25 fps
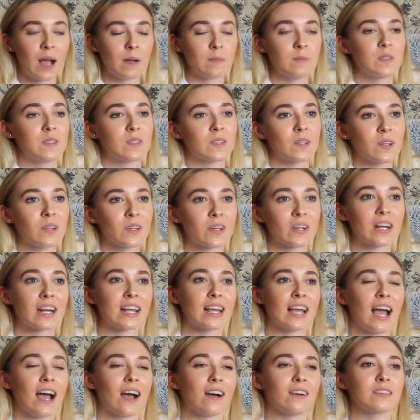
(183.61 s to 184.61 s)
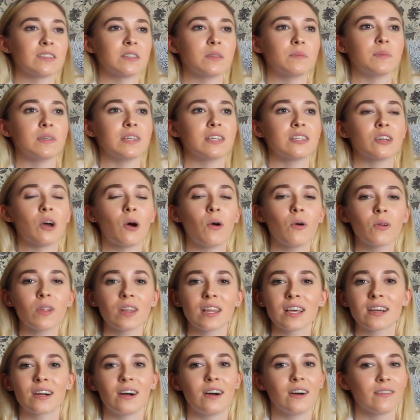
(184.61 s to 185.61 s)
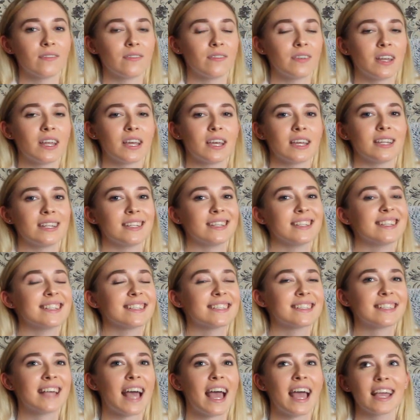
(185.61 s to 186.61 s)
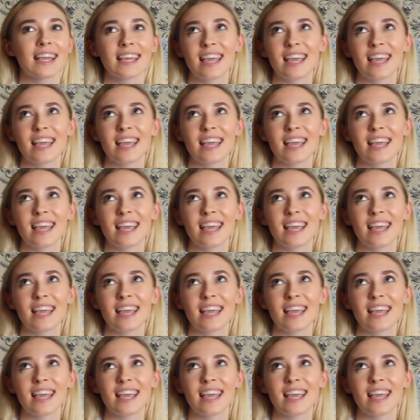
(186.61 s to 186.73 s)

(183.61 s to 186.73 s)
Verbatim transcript: I'm still learning how to be totally confident in this